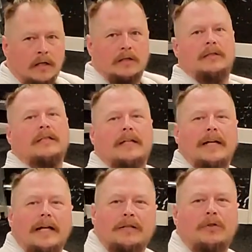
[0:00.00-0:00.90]
just get
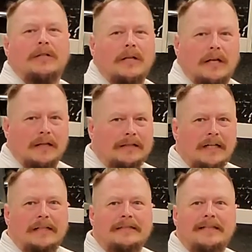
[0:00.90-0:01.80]
into
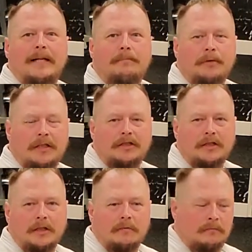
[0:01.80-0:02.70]
a seated
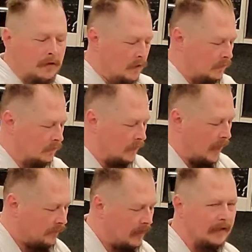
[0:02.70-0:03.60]
position. Just
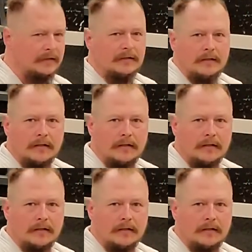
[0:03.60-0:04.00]
have a nice